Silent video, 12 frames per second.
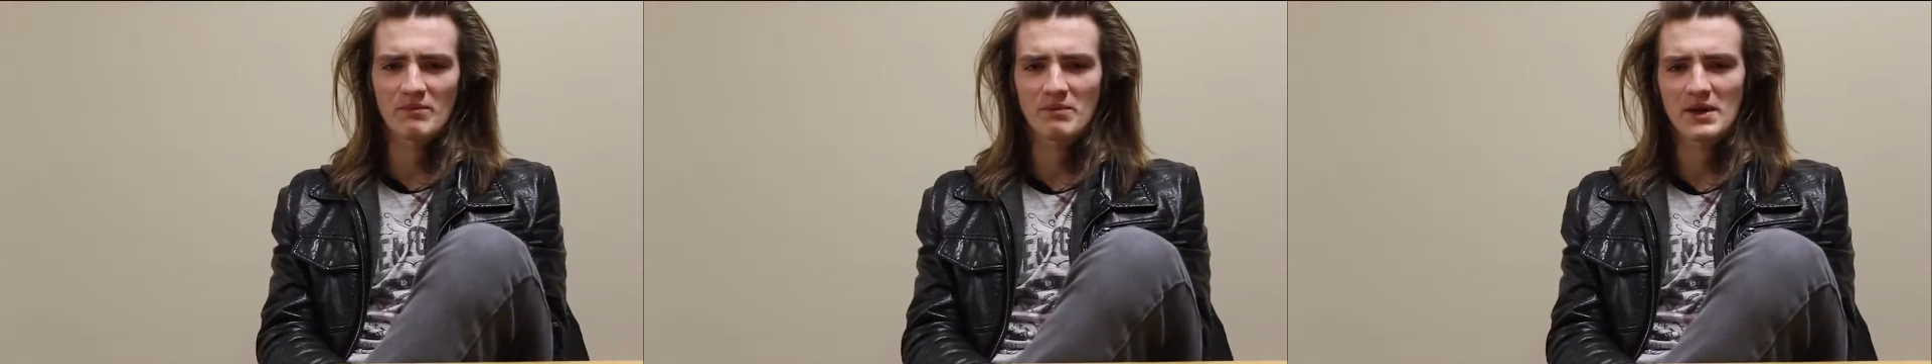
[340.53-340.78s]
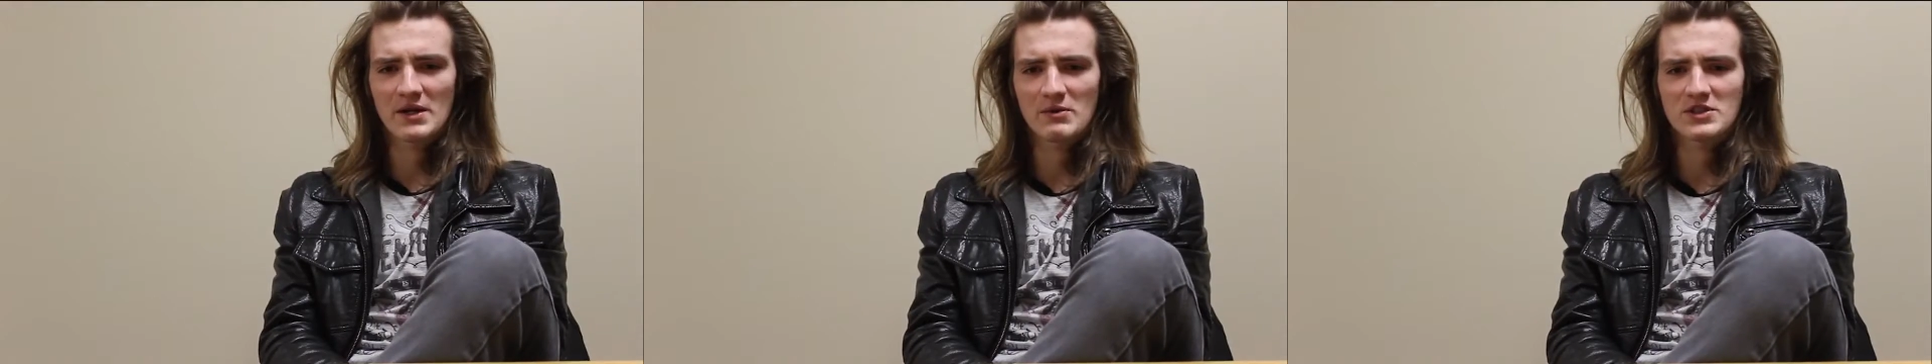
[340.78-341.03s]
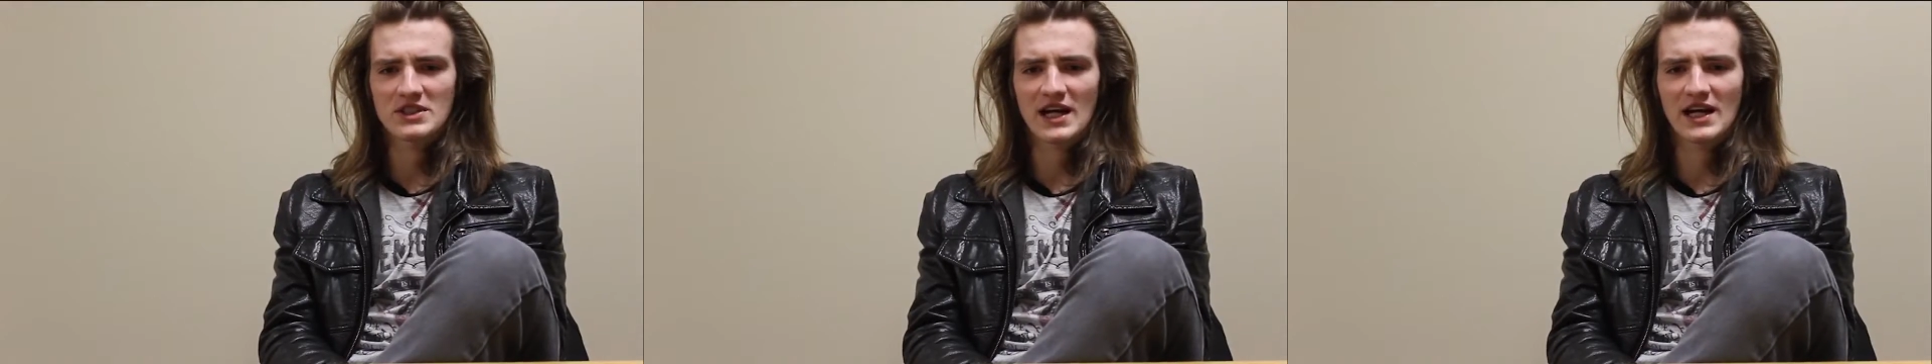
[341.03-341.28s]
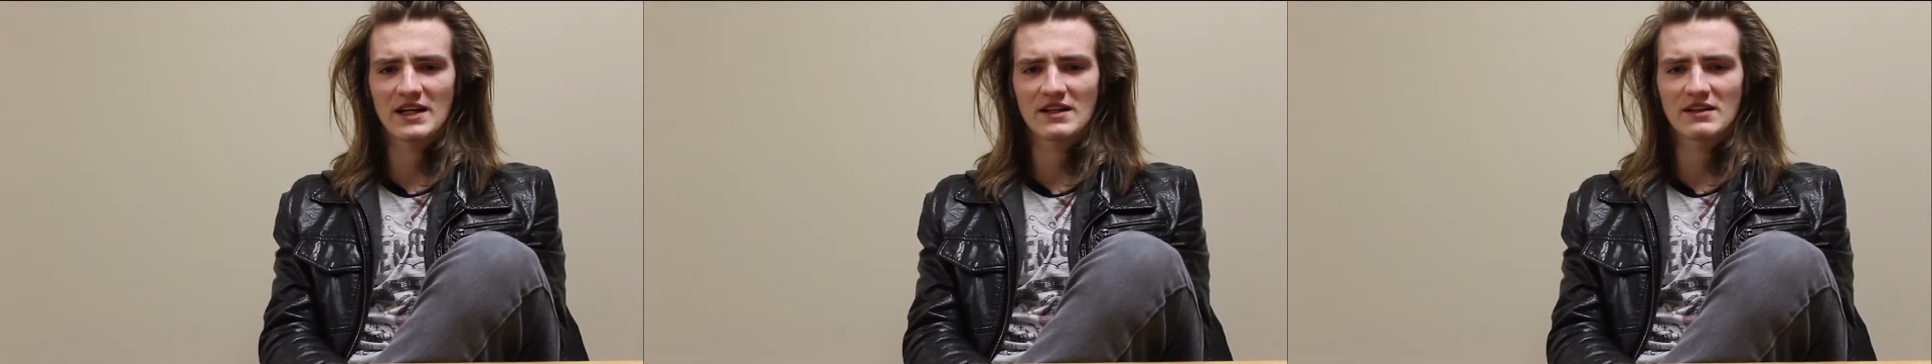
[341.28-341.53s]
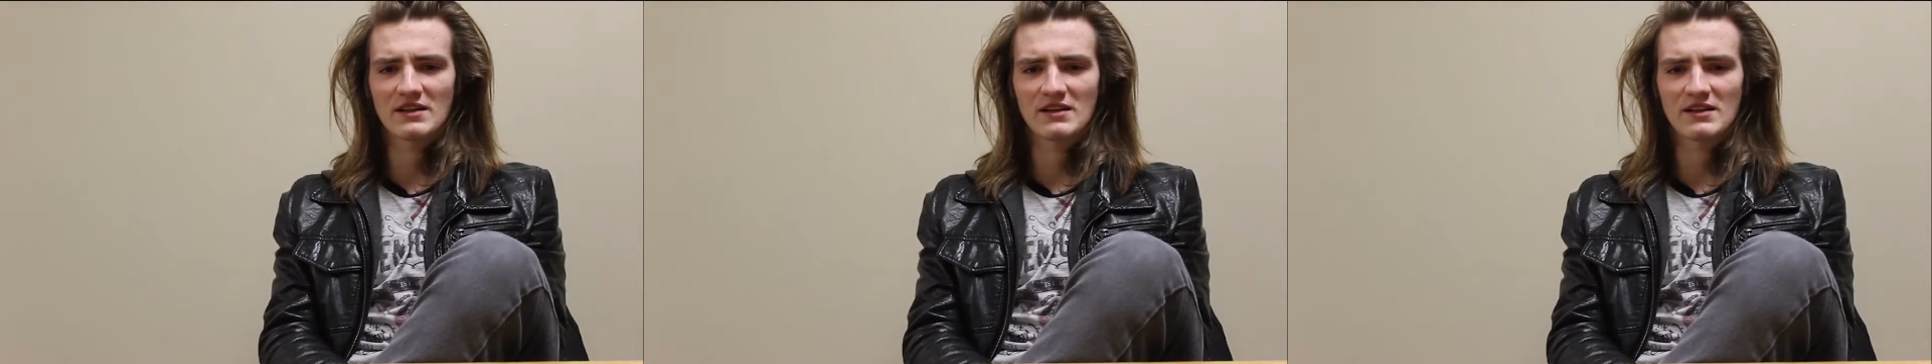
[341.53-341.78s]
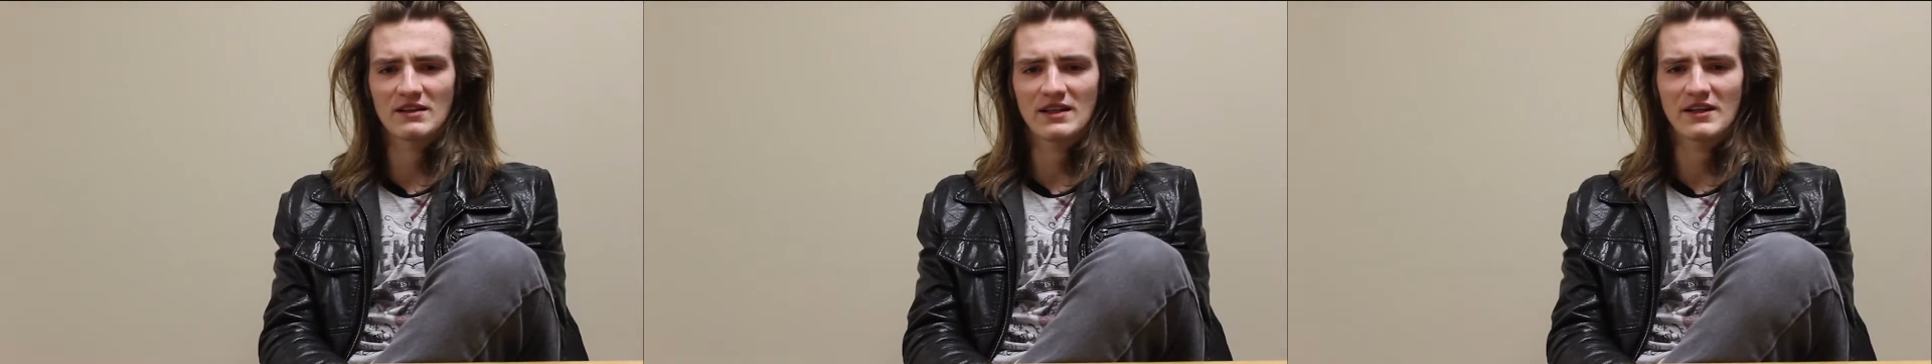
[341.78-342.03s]
but it was kind
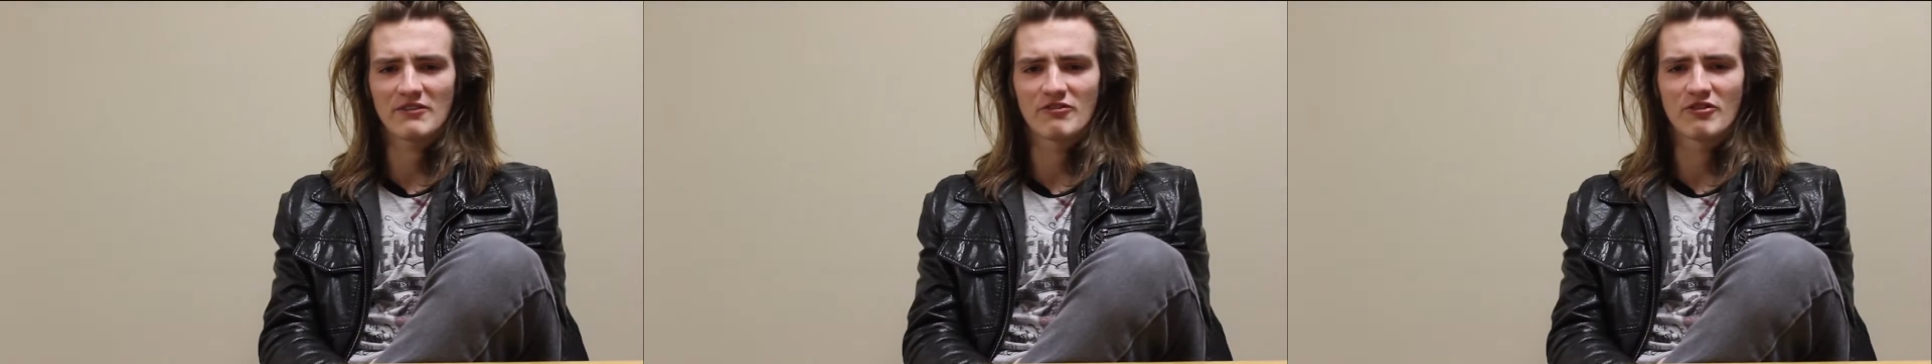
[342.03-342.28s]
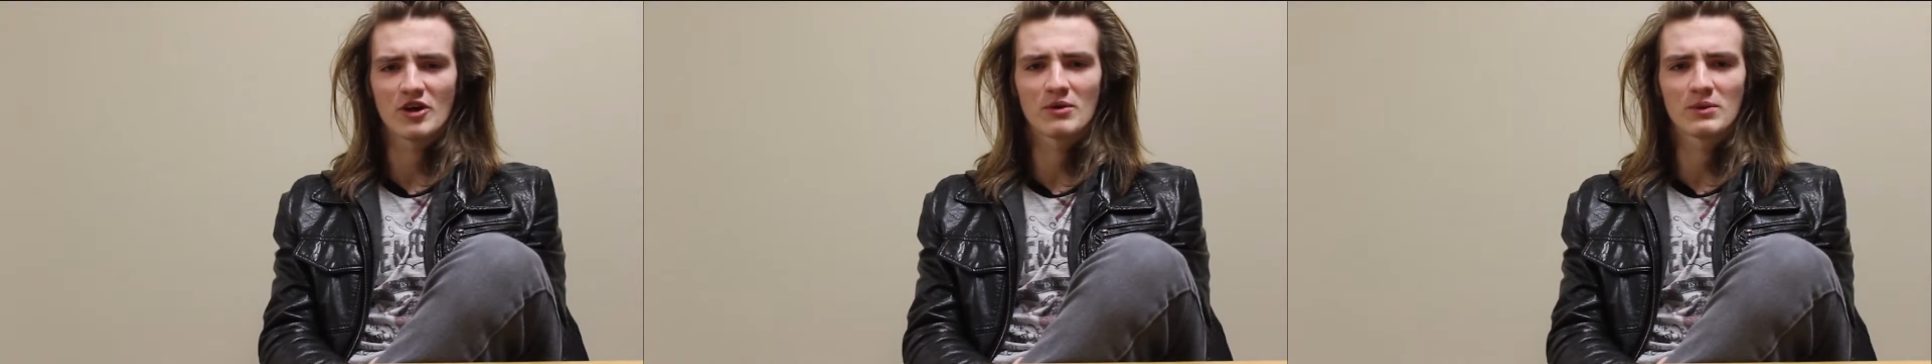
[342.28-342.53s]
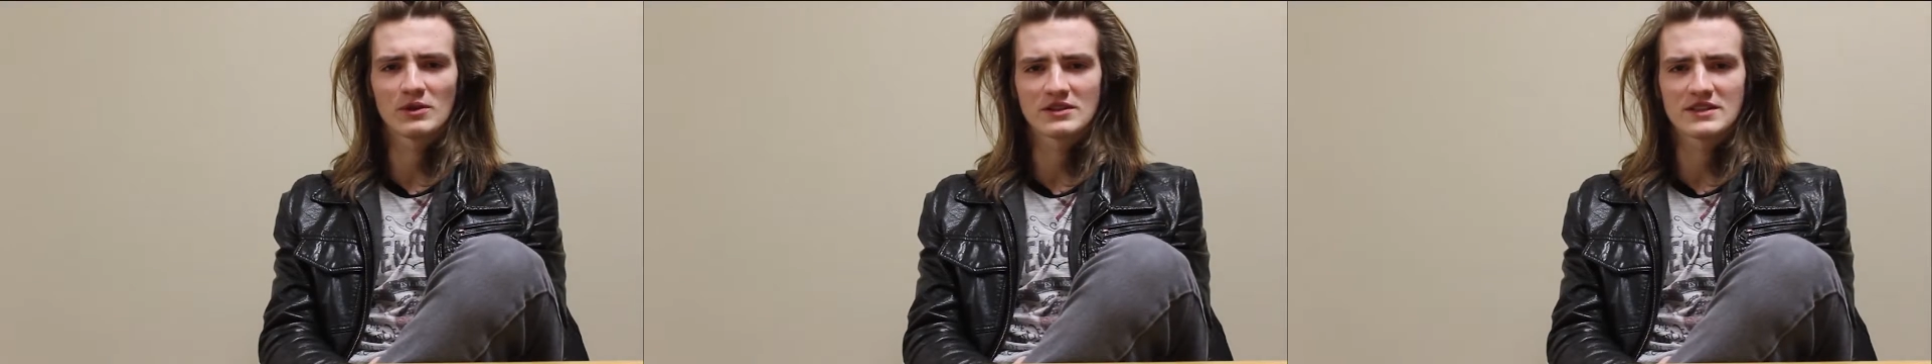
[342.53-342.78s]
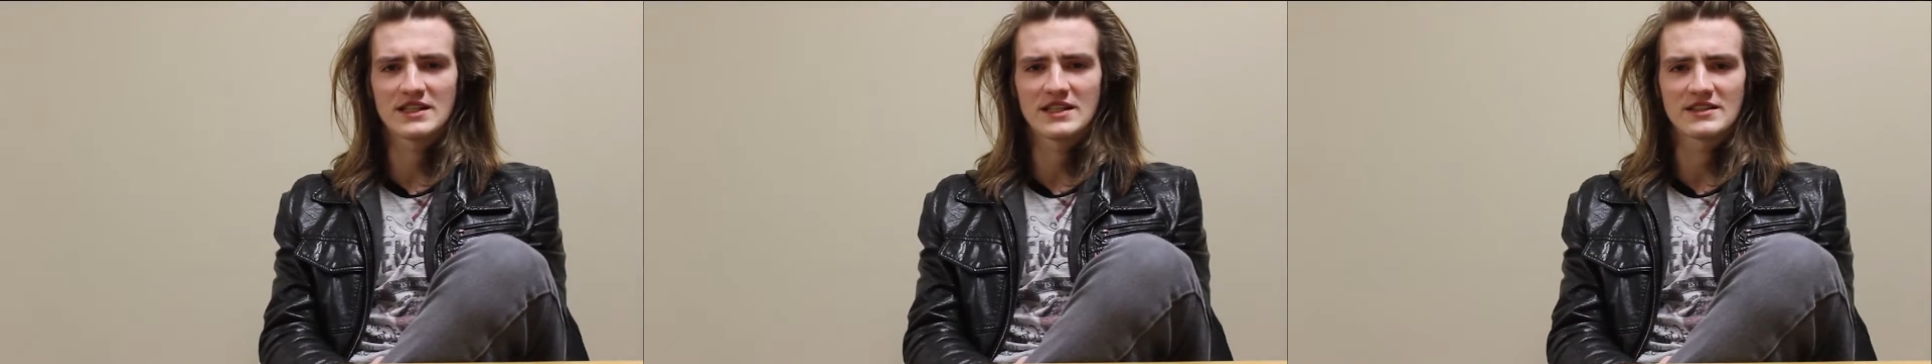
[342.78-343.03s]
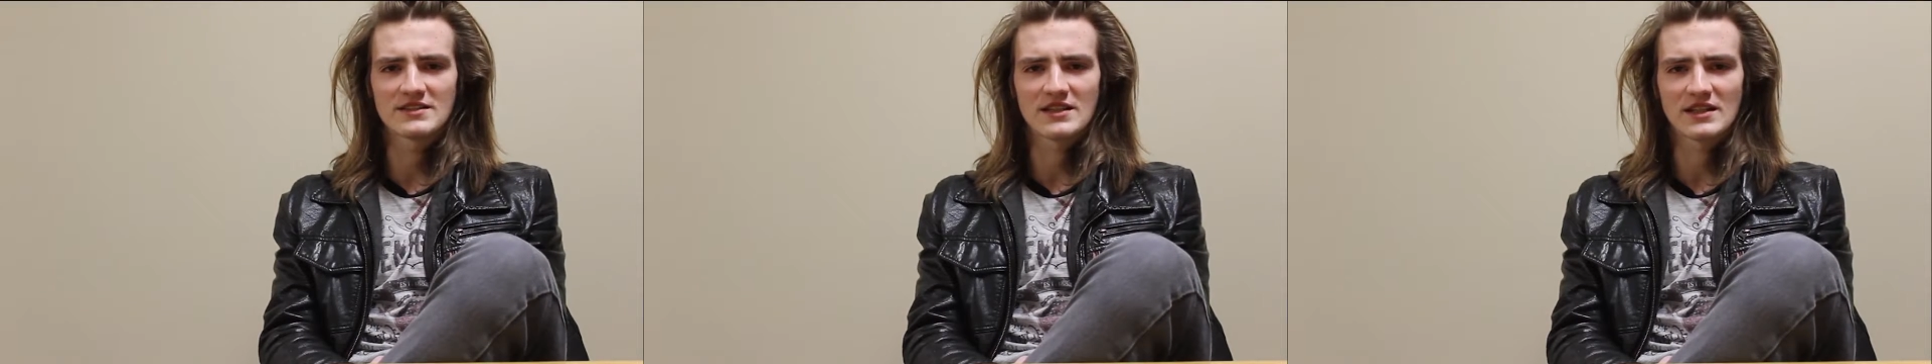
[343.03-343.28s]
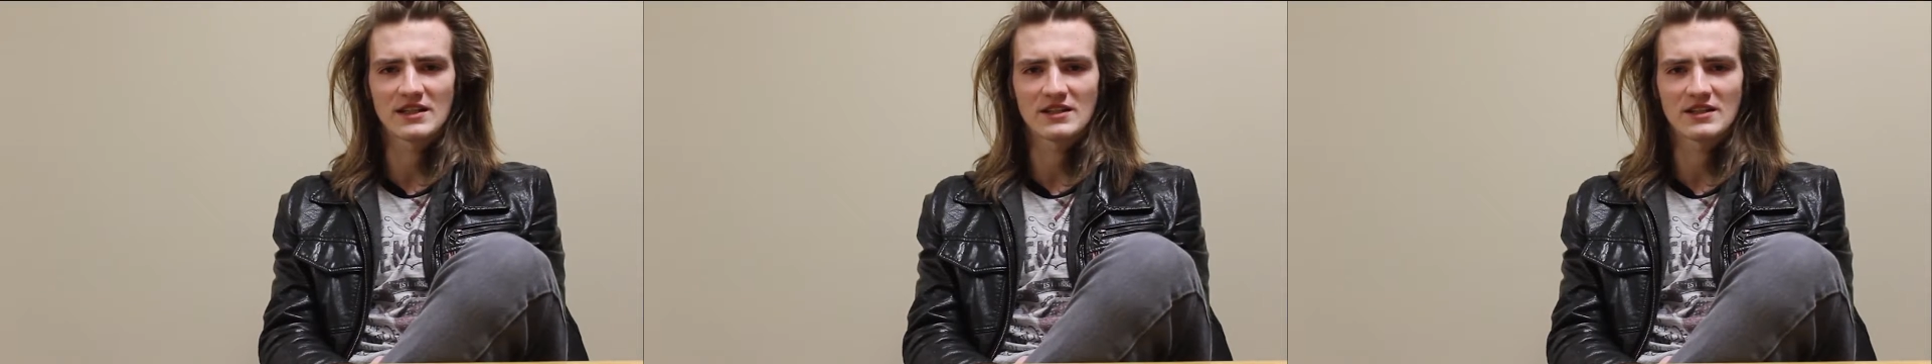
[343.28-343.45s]
of like verbal teasing